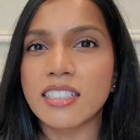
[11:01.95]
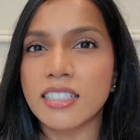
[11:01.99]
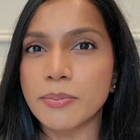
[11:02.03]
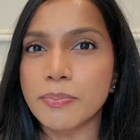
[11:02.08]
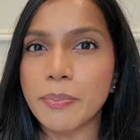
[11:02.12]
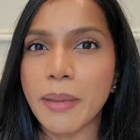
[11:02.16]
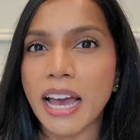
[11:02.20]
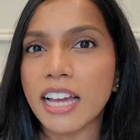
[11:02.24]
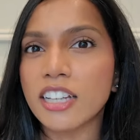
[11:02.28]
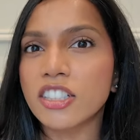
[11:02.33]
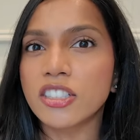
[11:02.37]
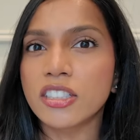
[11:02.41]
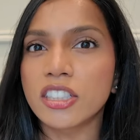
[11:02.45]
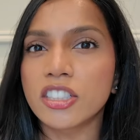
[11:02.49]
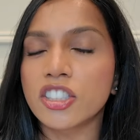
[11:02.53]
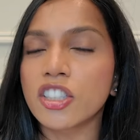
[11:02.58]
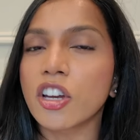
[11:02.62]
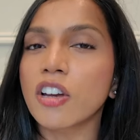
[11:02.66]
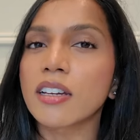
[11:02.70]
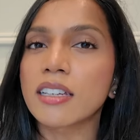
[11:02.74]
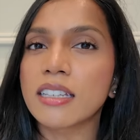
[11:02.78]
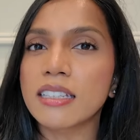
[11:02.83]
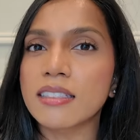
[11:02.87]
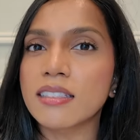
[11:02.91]
to match the
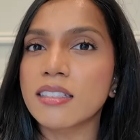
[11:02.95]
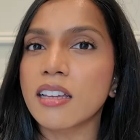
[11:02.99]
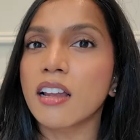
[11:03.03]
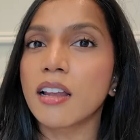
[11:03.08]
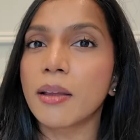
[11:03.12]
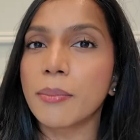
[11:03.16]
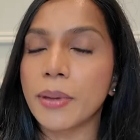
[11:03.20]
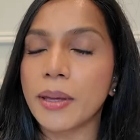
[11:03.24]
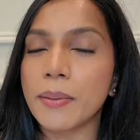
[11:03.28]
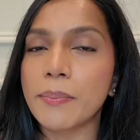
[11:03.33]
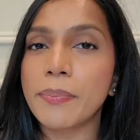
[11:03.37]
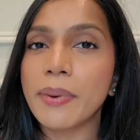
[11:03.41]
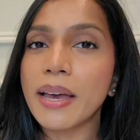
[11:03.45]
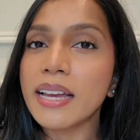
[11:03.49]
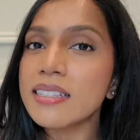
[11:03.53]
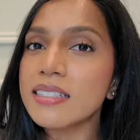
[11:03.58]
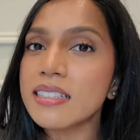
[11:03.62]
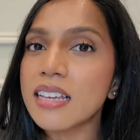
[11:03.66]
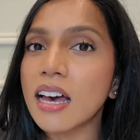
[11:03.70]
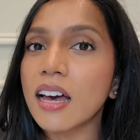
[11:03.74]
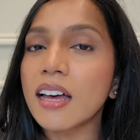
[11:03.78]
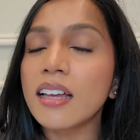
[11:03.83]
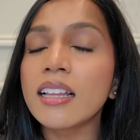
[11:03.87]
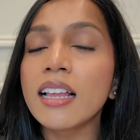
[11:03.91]
chunky style a bit
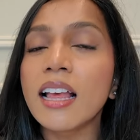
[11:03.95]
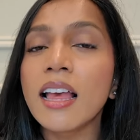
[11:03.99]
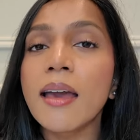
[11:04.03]
better,